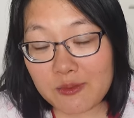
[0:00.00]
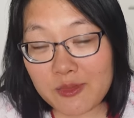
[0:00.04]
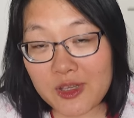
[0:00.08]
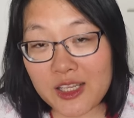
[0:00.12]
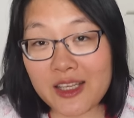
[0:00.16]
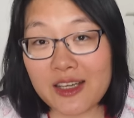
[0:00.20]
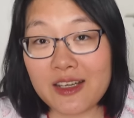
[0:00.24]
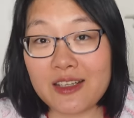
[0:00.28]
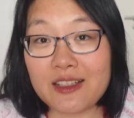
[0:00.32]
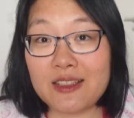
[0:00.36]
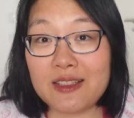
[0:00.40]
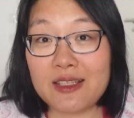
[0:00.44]

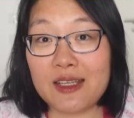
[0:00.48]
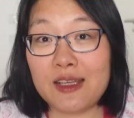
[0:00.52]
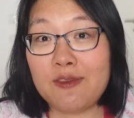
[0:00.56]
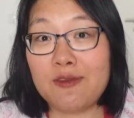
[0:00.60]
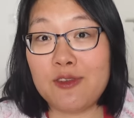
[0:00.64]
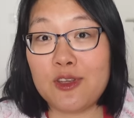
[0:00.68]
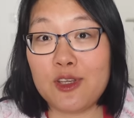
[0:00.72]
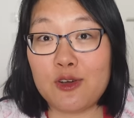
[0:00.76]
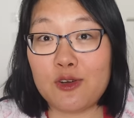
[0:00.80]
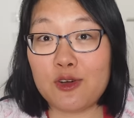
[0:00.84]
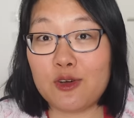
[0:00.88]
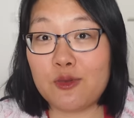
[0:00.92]
because if
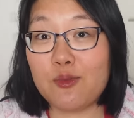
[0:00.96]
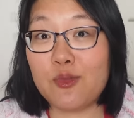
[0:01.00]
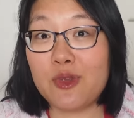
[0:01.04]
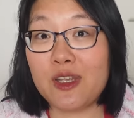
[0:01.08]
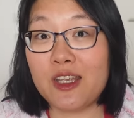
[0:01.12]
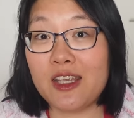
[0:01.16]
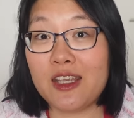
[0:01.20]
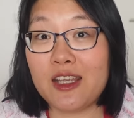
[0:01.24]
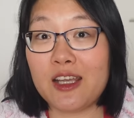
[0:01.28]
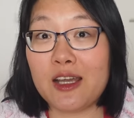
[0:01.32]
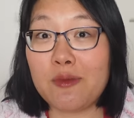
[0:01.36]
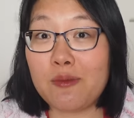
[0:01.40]
you're
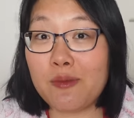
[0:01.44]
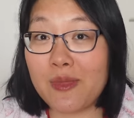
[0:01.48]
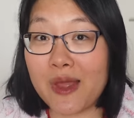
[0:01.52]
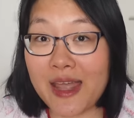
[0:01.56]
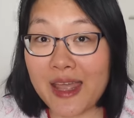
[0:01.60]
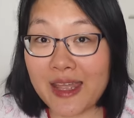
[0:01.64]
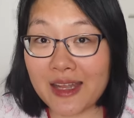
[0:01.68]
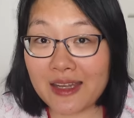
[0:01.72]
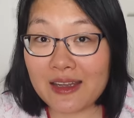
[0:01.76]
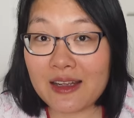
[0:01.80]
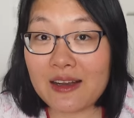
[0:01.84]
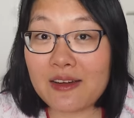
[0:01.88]
being a man,